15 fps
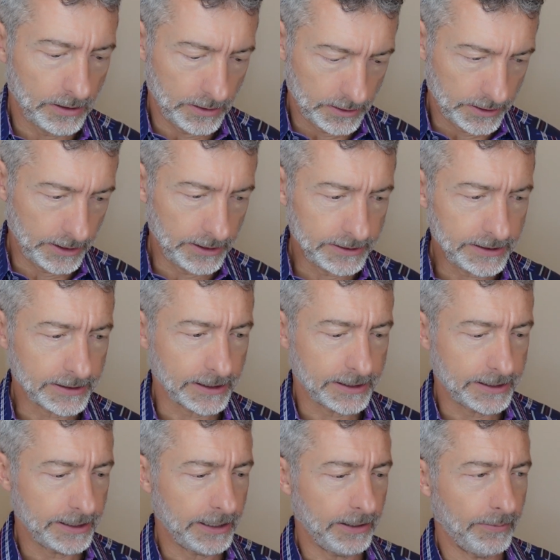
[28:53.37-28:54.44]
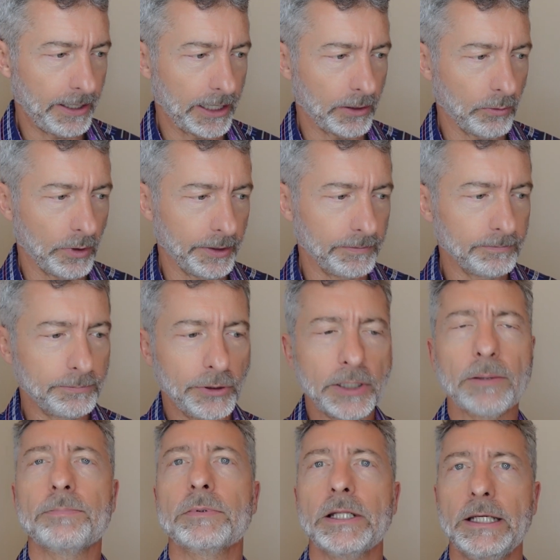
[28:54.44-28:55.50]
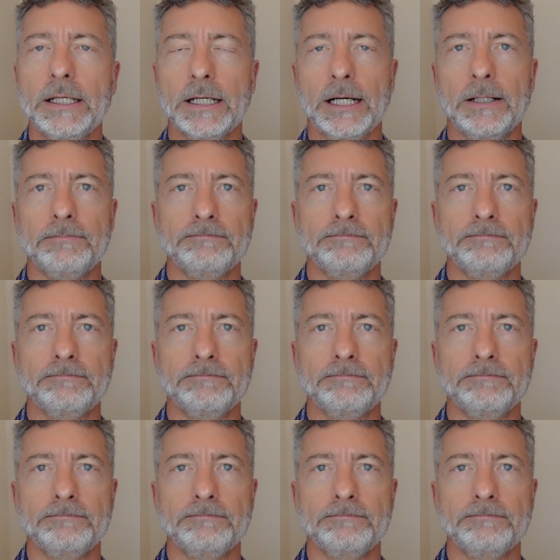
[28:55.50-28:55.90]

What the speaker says: see, this is a Citibank one. Put up the,